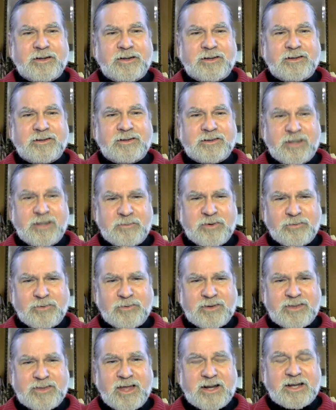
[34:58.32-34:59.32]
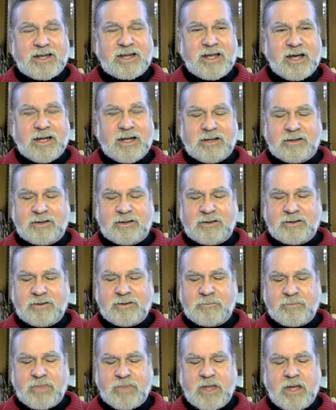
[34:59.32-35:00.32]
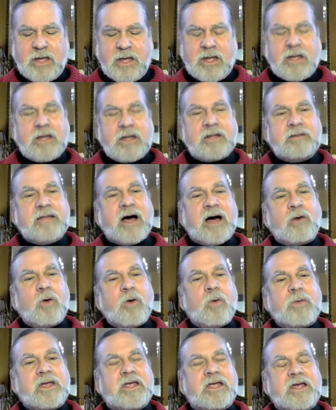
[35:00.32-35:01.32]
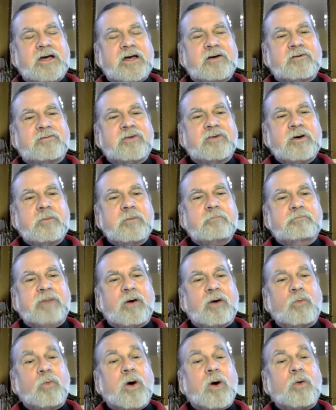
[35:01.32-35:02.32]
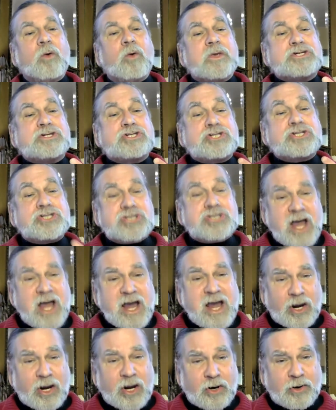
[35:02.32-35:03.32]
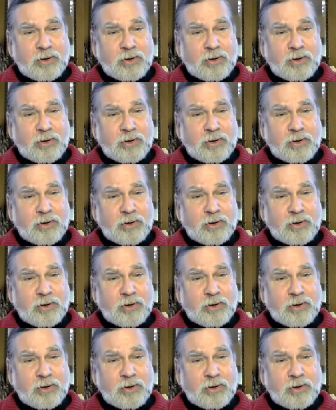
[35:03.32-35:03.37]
Let me read that again. Not what we give, but what we share.